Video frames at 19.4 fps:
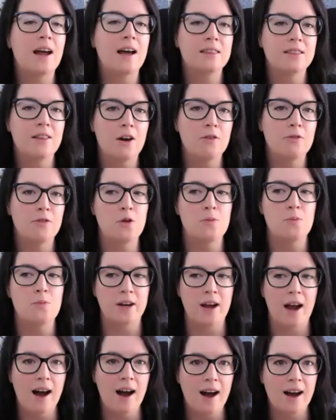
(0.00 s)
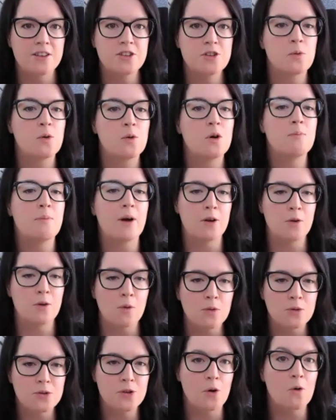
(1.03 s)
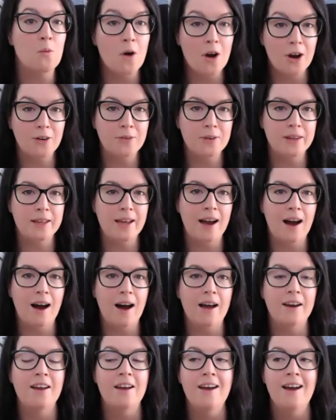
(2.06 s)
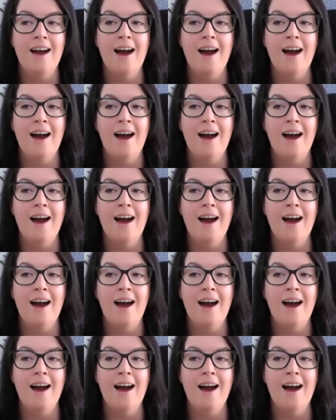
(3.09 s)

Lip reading: I love that you bring heart to it, but you also work really hard.